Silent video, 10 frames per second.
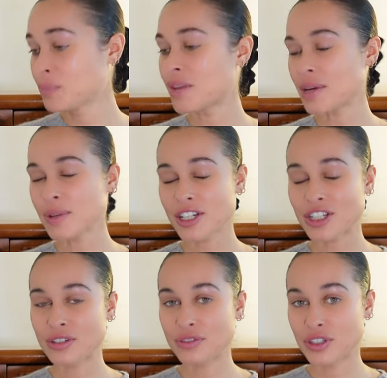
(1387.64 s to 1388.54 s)
Maybe I
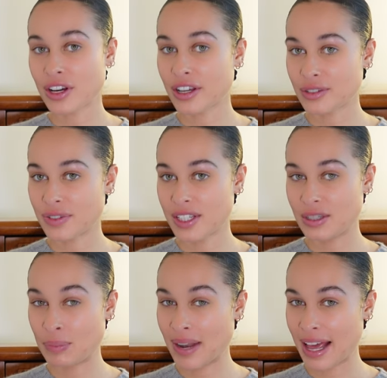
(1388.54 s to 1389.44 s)
should have just asked for these
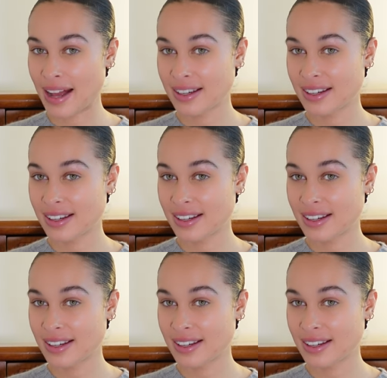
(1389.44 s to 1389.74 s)
in black.